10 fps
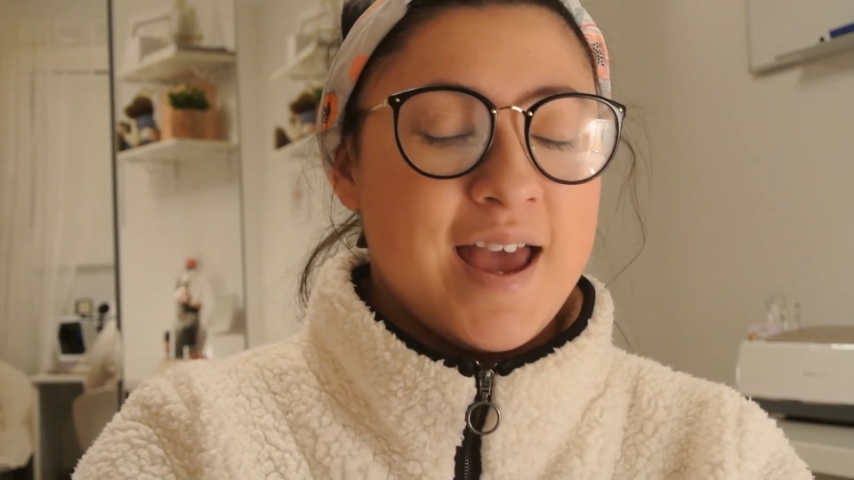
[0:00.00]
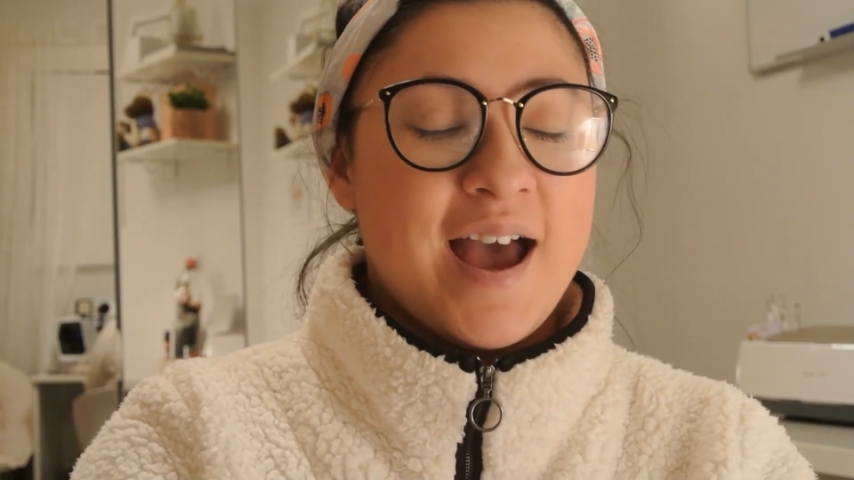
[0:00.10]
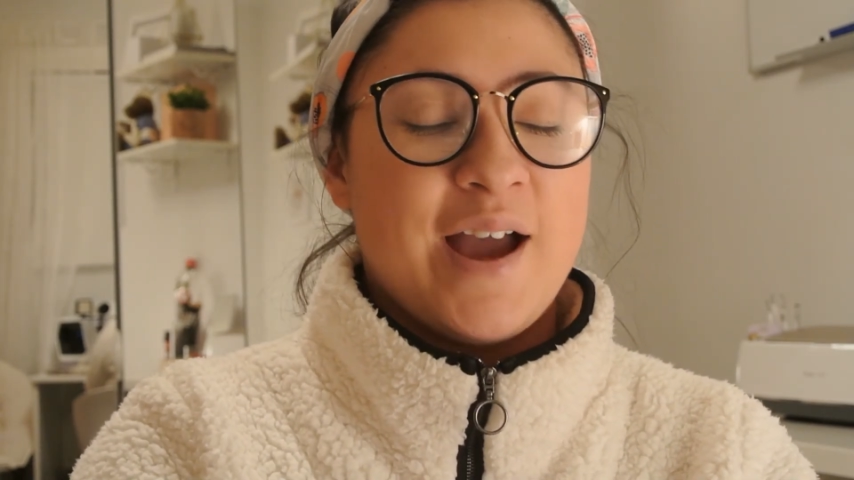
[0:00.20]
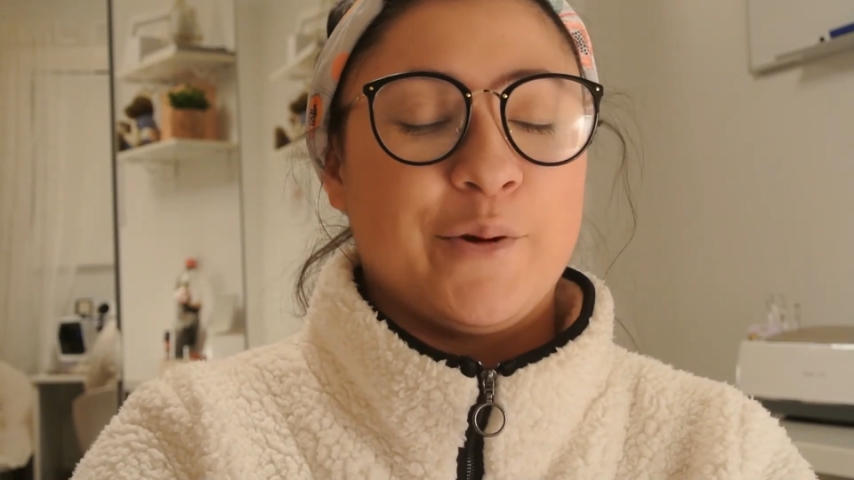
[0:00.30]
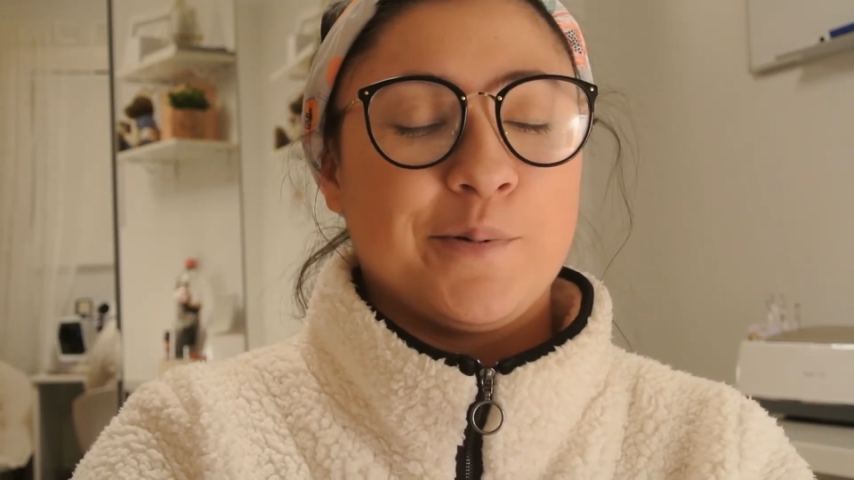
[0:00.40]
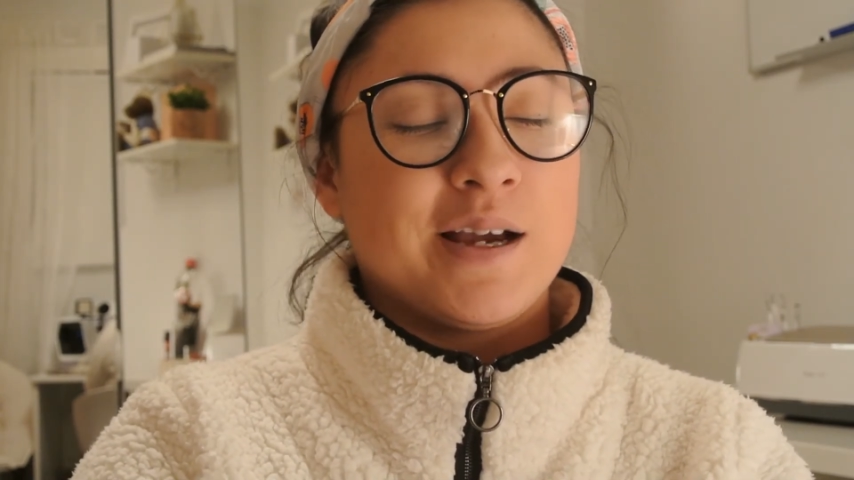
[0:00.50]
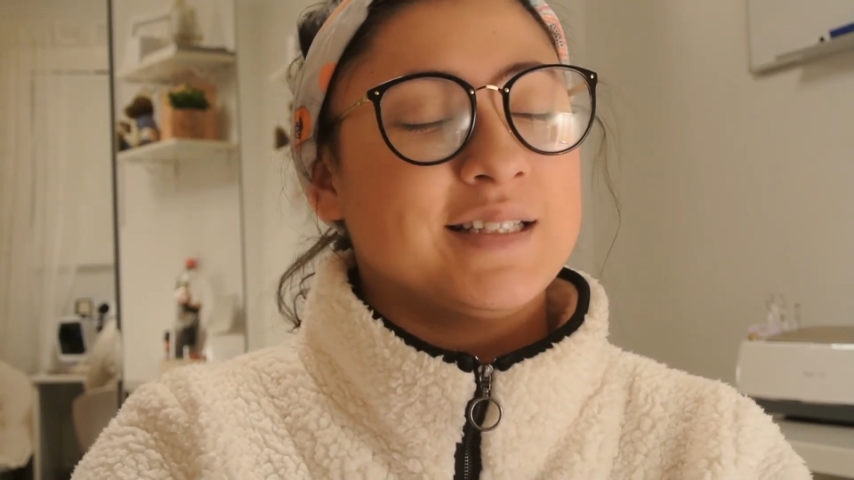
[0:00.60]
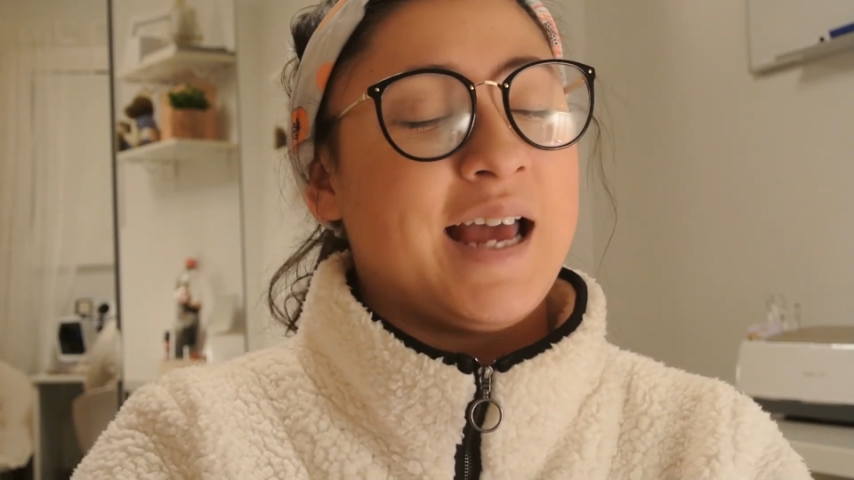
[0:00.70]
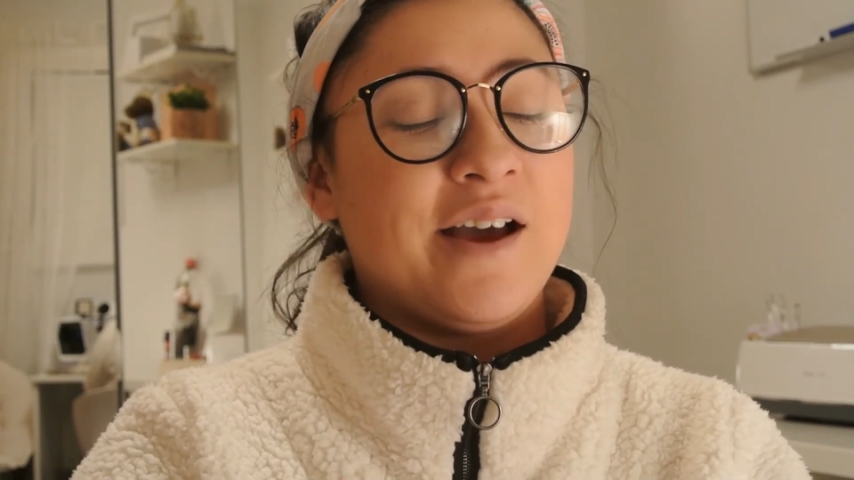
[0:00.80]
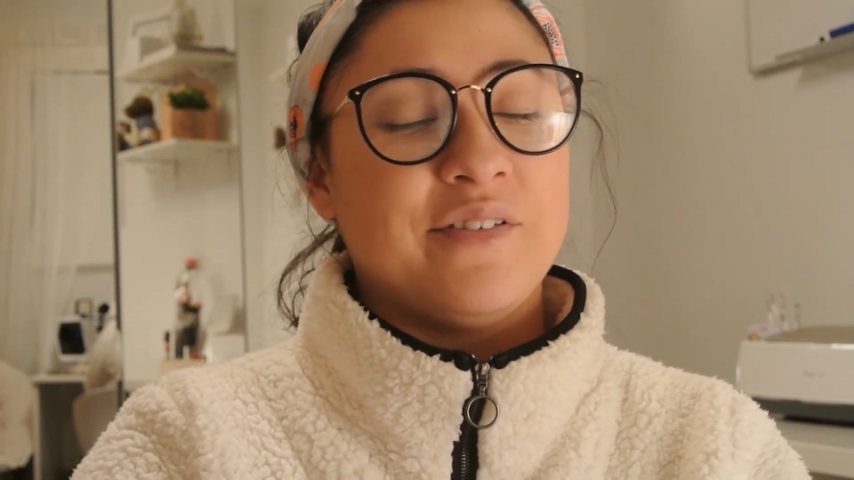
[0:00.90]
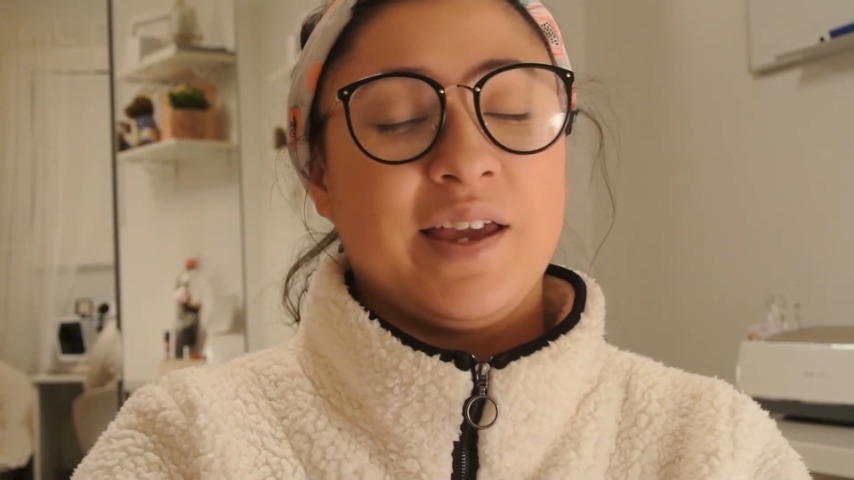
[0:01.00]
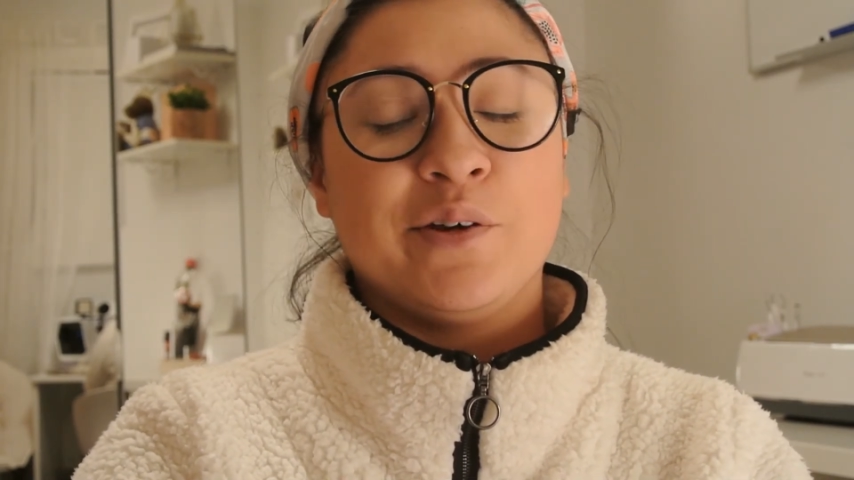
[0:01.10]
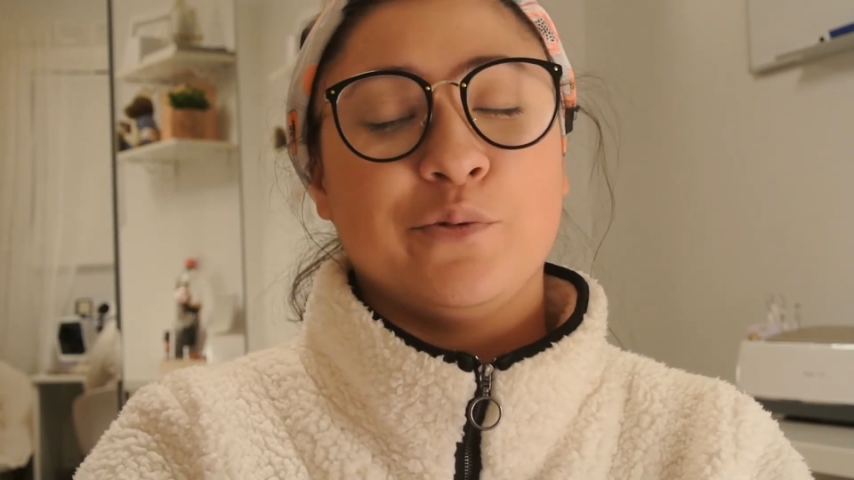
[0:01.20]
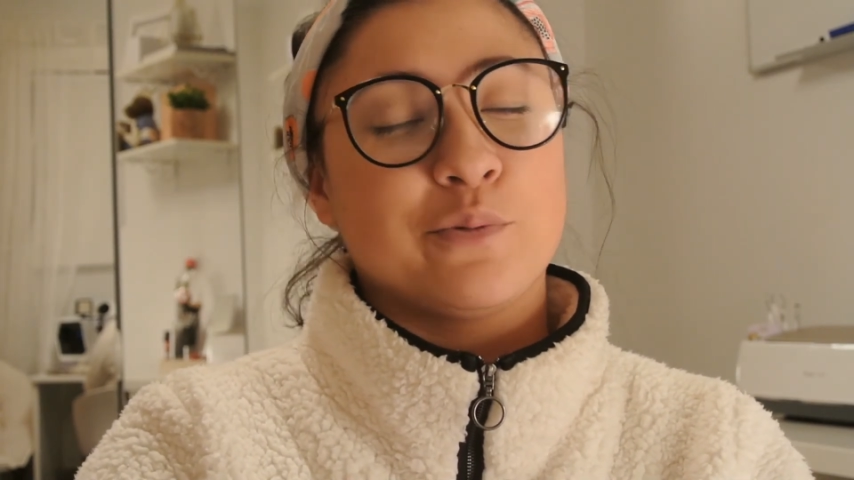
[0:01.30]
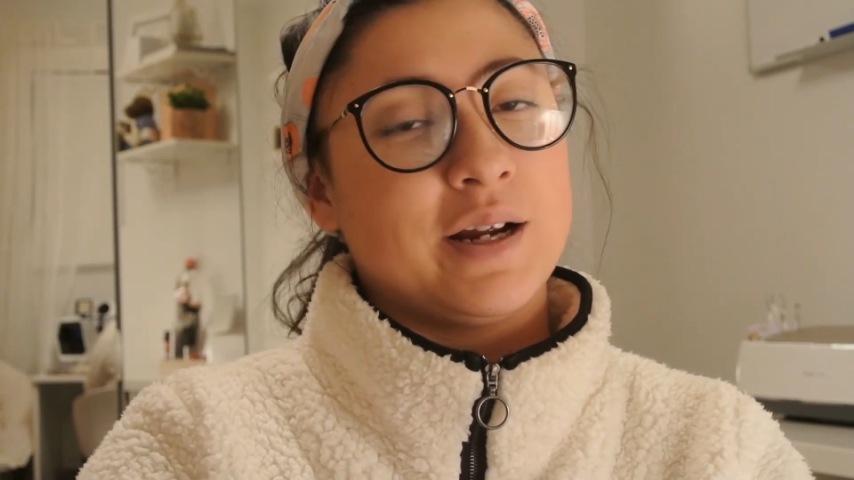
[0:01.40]
I hope you guys have a
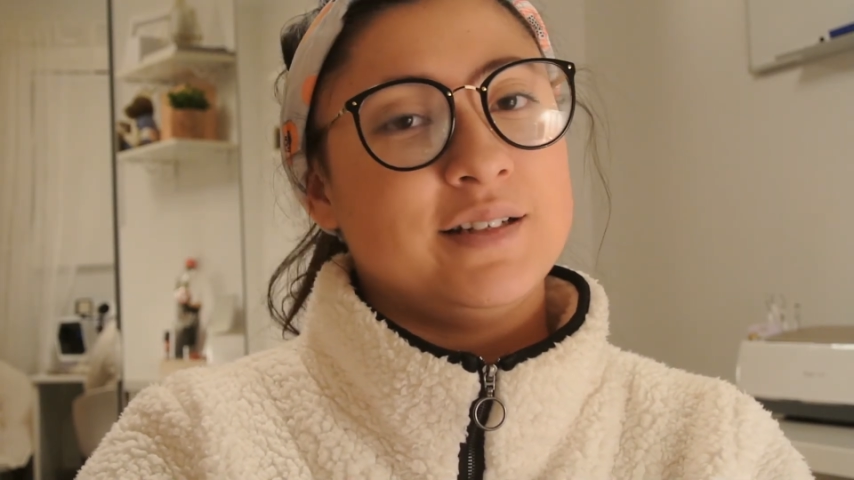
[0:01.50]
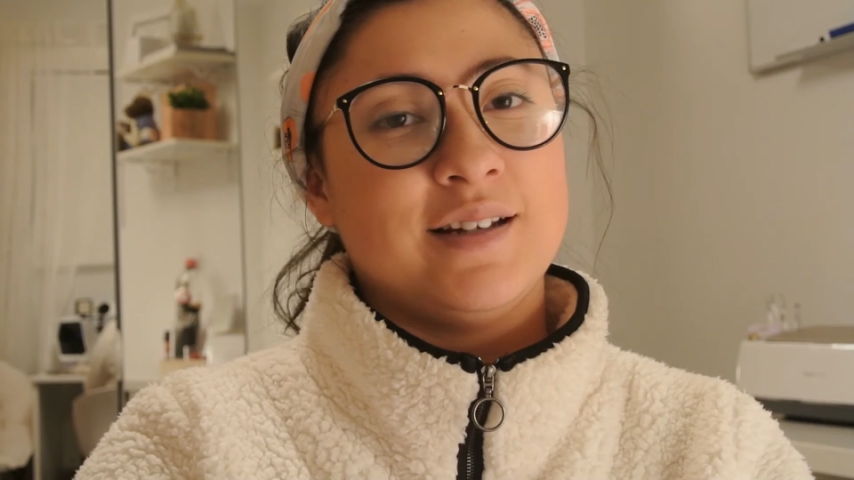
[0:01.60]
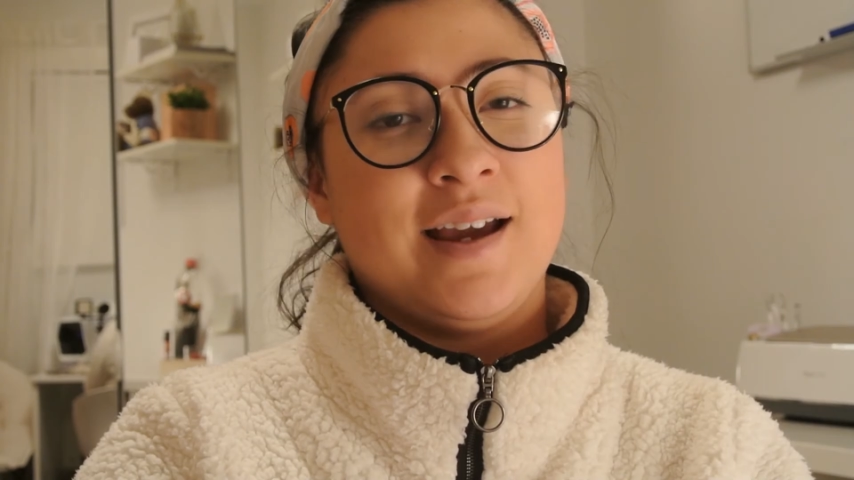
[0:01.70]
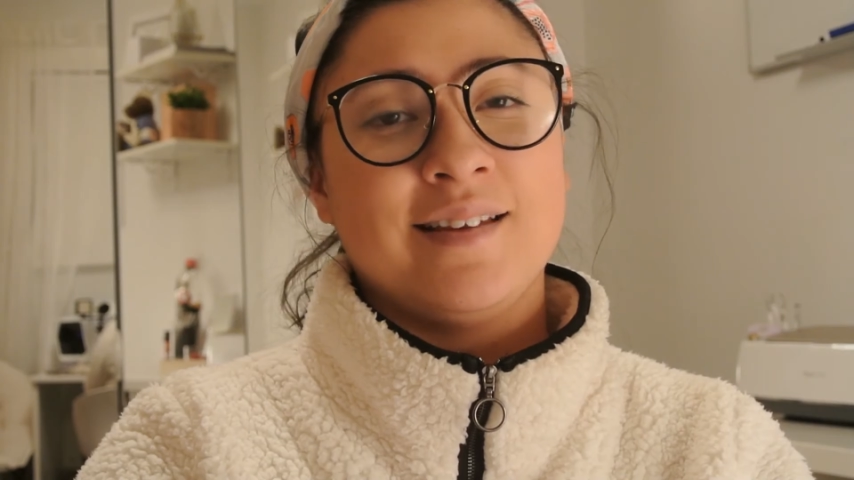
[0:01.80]
great day,